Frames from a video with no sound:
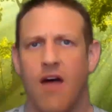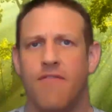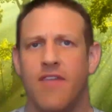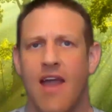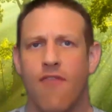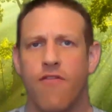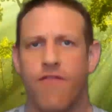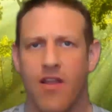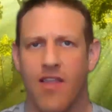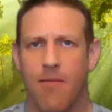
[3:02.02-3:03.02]
of never
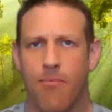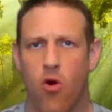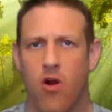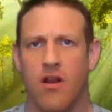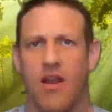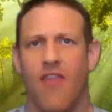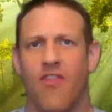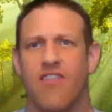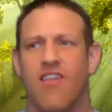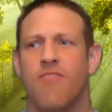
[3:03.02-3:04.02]
feeling important. And
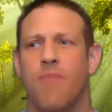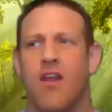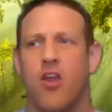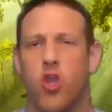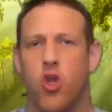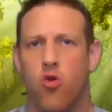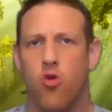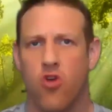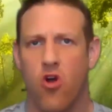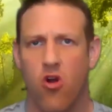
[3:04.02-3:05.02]
this has been a
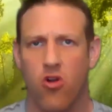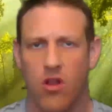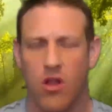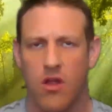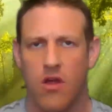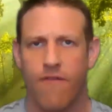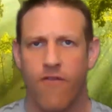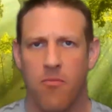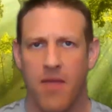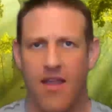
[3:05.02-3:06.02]
huge hurdle
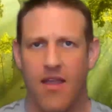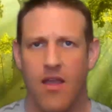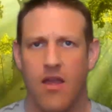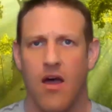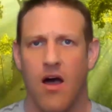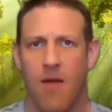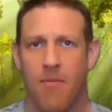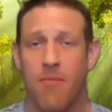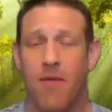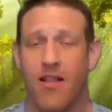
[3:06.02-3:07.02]
for me
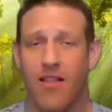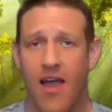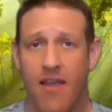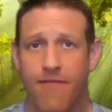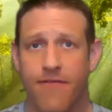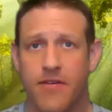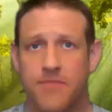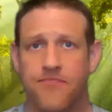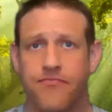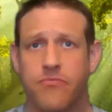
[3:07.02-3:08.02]
in my life
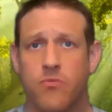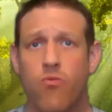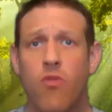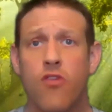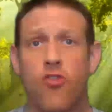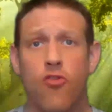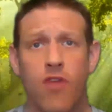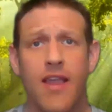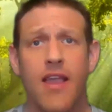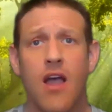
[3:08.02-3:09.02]
to
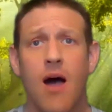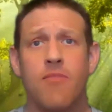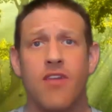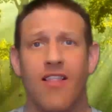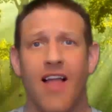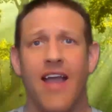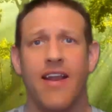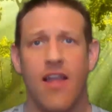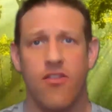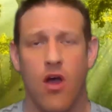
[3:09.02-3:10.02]
really come to
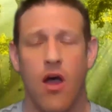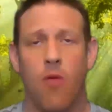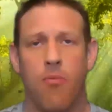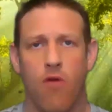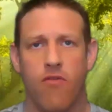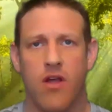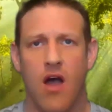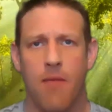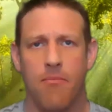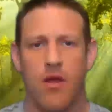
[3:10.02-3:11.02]
light and to help
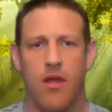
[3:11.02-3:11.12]
overcome.